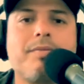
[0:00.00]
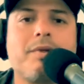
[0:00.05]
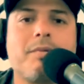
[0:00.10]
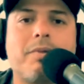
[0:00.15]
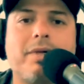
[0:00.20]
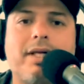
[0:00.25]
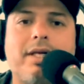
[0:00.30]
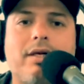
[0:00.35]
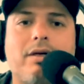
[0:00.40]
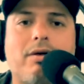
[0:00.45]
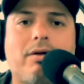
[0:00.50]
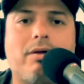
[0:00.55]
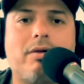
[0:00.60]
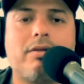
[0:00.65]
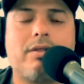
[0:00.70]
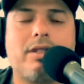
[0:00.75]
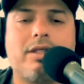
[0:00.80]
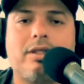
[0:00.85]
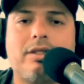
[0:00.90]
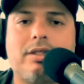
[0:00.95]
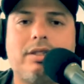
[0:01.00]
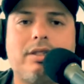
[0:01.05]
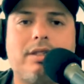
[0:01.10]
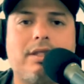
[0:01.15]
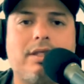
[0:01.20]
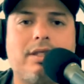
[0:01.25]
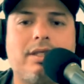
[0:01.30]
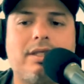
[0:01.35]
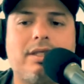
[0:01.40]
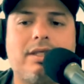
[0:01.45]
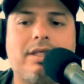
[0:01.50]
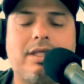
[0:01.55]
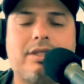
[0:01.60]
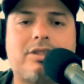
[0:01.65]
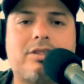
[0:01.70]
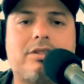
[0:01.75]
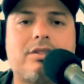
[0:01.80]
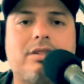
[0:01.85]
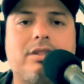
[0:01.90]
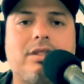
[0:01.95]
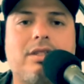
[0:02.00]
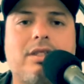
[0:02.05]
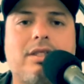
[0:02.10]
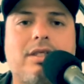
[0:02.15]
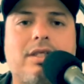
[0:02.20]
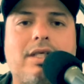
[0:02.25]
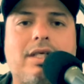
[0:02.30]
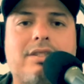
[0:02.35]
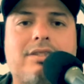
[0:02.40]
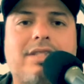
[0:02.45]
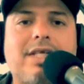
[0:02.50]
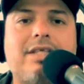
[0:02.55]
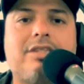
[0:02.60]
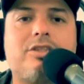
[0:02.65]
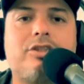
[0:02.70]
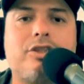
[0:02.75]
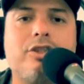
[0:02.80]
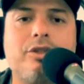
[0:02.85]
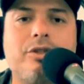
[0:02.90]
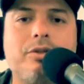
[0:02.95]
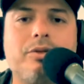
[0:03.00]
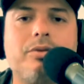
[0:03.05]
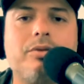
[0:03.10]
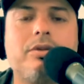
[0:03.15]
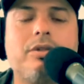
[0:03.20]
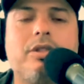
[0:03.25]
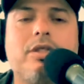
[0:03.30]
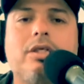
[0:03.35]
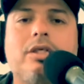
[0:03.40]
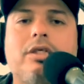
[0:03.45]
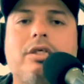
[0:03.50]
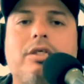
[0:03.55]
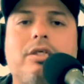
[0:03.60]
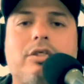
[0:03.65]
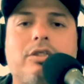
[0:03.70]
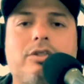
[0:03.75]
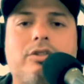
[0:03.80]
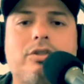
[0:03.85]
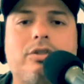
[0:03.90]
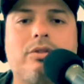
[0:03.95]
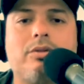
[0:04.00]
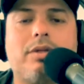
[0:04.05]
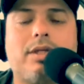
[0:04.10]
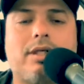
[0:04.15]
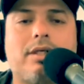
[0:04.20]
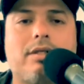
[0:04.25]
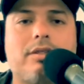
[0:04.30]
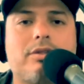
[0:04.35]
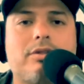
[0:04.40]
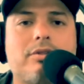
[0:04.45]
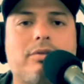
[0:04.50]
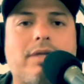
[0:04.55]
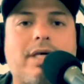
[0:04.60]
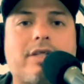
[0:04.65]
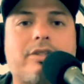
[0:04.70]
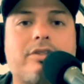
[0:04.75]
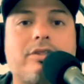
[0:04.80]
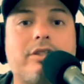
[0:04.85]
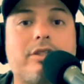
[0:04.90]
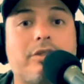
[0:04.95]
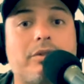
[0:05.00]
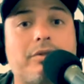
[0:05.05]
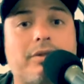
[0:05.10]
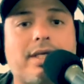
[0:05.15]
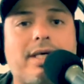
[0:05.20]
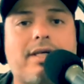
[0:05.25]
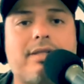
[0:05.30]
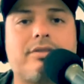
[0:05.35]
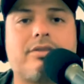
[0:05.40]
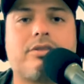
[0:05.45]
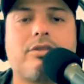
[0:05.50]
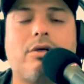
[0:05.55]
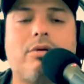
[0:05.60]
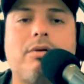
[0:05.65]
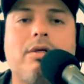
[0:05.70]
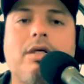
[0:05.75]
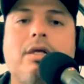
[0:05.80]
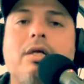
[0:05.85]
But it all, it, it's, it takes you to, uh, to actually do that. So